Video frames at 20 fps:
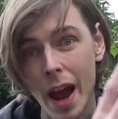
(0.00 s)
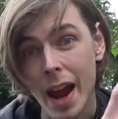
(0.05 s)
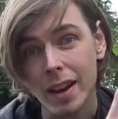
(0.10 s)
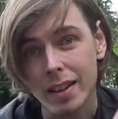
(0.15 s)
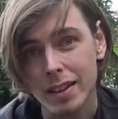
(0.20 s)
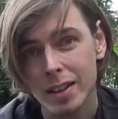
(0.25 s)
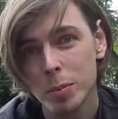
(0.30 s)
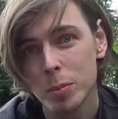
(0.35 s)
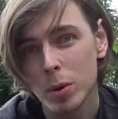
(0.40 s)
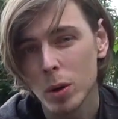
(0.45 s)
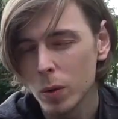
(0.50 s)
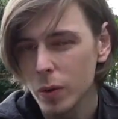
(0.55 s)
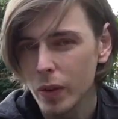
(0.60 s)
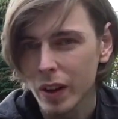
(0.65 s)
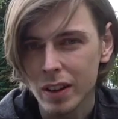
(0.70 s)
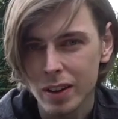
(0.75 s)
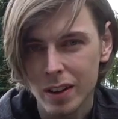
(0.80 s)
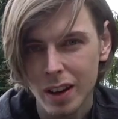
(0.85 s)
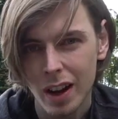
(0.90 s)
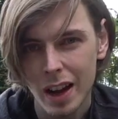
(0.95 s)
X number of
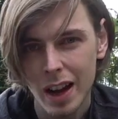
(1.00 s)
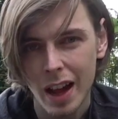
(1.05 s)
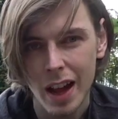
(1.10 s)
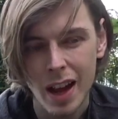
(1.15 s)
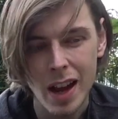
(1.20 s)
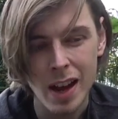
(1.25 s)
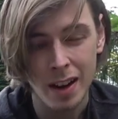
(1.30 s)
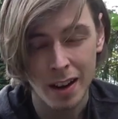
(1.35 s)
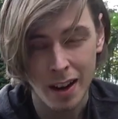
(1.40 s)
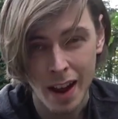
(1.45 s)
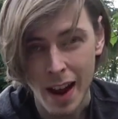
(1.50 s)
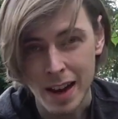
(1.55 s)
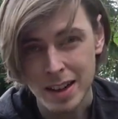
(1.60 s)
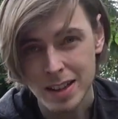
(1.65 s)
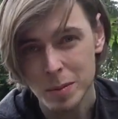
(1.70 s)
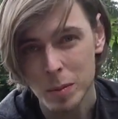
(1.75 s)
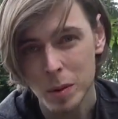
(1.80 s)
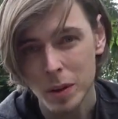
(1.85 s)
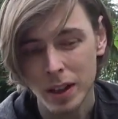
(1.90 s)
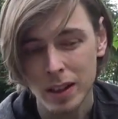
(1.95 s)
things that I hate and an
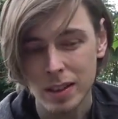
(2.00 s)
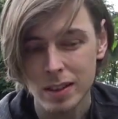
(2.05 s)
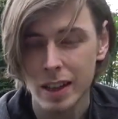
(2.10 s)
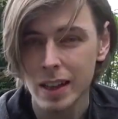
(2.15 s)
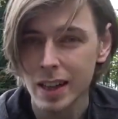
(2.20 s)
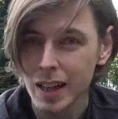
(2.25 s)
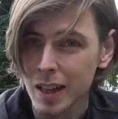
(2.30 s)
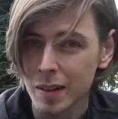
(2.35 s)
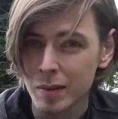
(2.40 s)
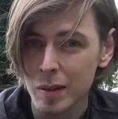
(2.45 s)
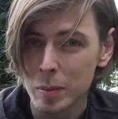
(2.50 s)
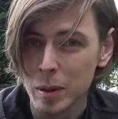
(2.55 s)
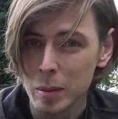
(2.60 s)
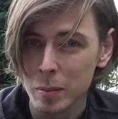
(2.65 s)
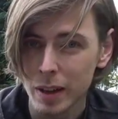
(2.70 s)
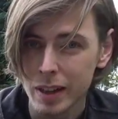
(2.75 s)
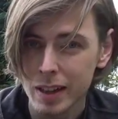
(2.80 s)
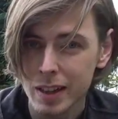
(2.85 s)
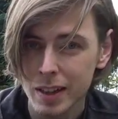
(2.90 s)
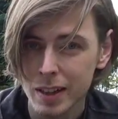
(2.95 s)
X number of things I love about
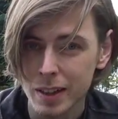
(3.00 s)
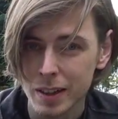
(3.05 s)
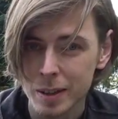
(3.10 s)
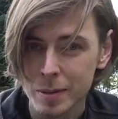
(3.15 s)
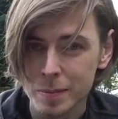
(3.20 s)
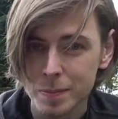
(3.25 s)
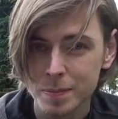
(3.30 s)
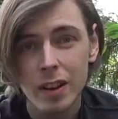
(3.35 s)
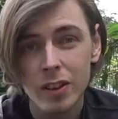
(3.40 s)
my car.